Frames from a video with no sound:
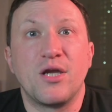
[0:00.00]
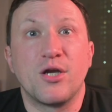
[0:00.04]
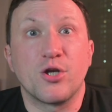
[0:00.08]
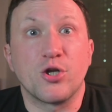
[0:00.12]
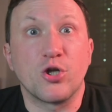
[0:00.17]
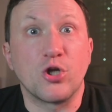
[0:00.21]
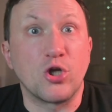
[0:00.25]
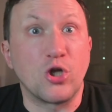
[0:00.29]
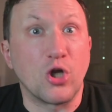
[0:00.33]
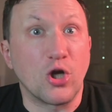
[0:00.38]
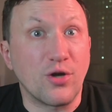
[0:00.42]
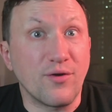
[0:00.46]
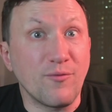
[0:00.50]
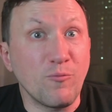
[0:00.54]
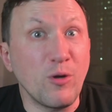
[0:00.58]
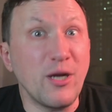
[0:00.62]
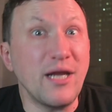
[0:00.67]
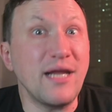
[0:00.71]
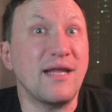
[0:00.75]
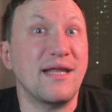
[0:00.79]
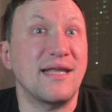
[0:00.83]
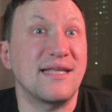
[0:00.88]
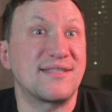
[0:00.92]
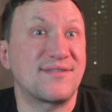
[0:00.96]

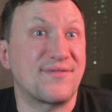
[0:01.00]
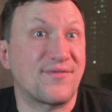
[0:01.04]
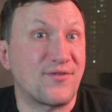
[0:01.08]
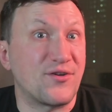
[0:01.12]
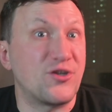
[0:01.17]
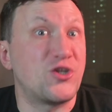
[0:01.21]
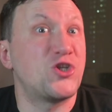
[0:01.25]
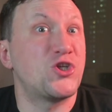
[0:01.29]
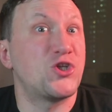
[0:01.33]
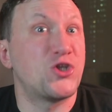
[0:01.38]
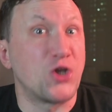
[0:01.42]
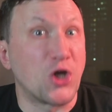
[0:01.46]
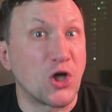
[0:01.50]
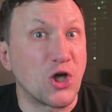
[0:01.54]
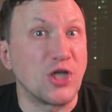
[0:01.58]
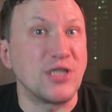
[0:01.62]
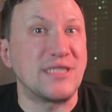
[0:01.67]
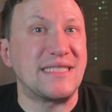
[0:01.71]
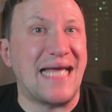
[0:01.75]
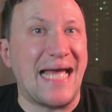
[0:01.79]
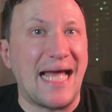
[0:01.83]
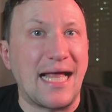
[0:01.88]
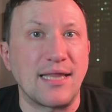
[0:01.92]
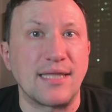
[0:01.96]
Gerwig is for sure
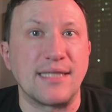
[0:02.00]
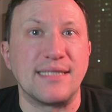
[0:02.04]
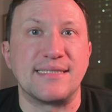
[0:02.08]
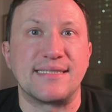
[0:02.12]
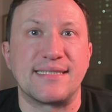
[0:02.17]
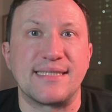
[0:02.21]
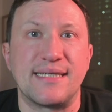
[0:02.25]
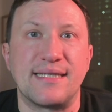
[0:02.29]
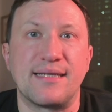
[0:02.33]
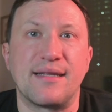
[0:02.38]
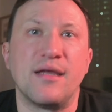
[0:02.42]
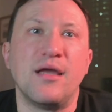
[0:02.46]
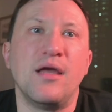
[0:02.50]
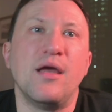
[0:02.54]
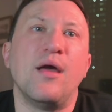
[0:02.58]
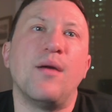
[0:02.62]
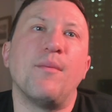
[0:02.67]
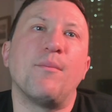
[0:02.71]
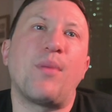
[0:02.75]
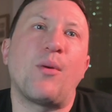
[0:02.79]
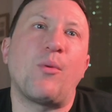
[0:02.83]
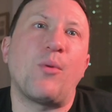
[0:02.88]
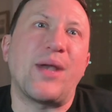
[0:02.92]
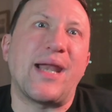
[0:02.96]
talented,
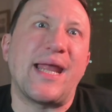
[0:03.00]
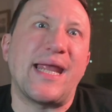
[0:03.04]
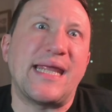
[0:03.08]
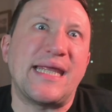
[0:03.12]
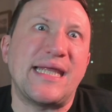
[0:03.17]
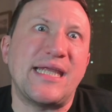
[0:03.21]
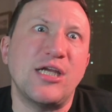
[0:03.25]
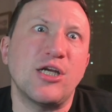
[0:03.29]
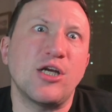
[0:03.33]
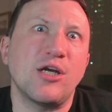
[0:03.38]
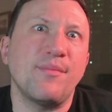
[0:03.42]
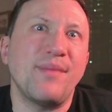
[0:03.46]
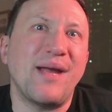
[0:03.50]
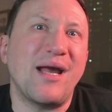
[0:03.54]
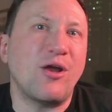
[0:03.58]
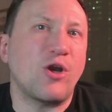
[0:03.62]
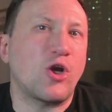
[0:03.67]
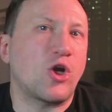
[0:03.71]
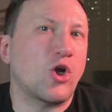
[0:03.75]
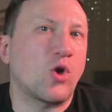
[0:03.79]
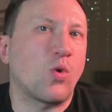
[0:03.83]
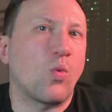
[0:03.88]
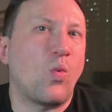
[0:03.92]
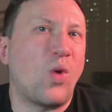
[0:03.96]
but when I hear about
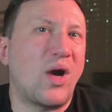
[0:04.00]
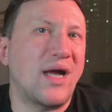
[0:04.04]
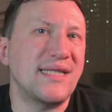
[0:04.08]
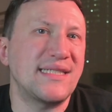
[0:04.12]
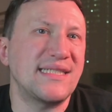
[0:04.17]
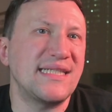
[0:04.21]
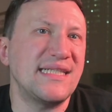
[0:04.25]
her wanting